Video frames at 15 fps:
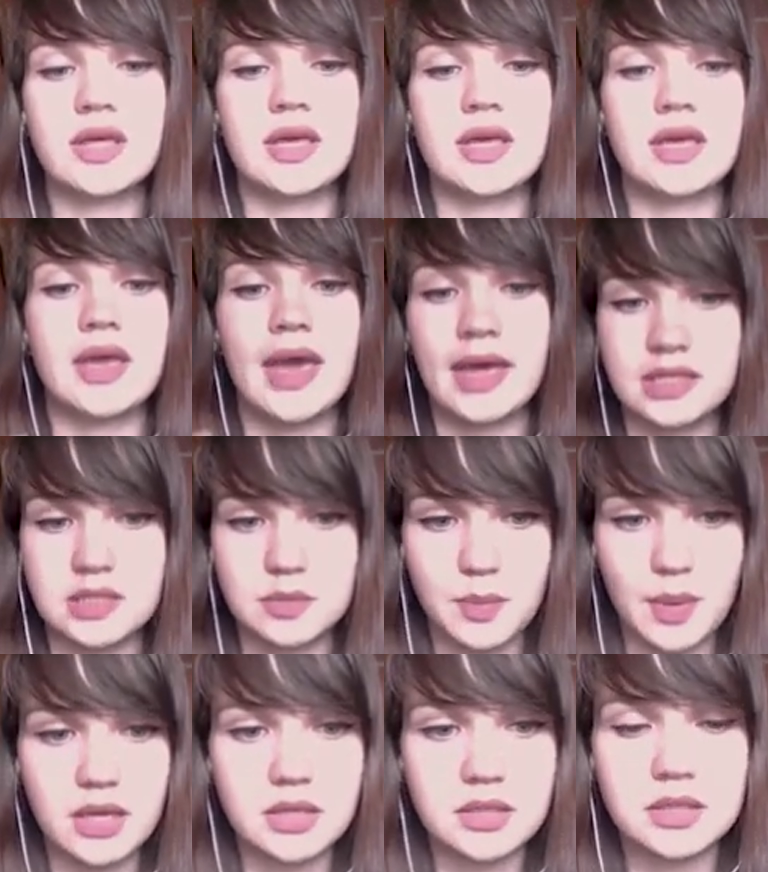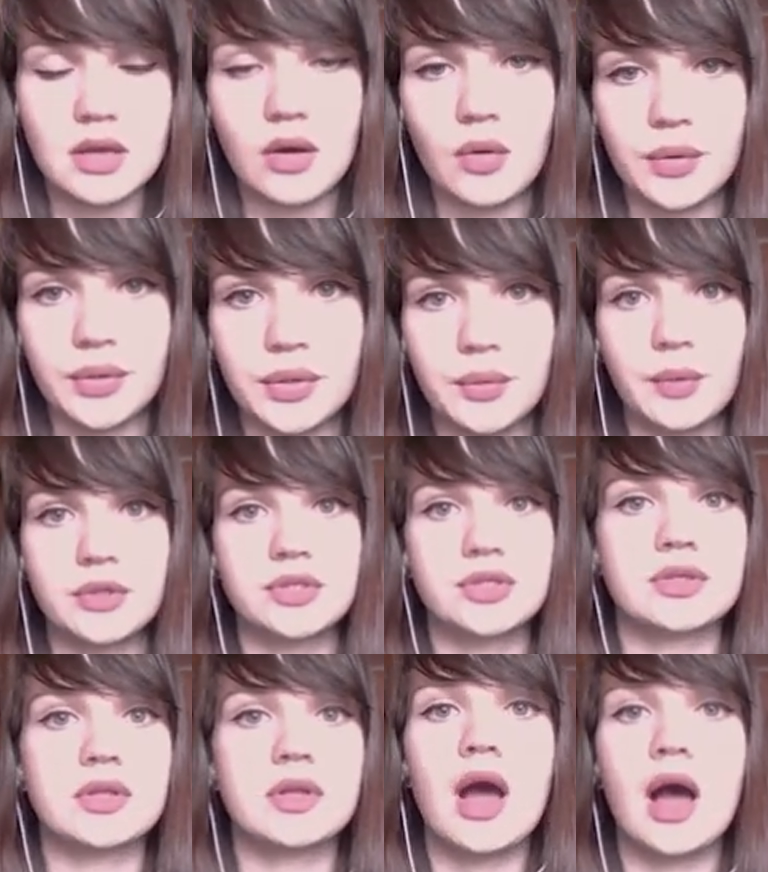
the ad space, or you want to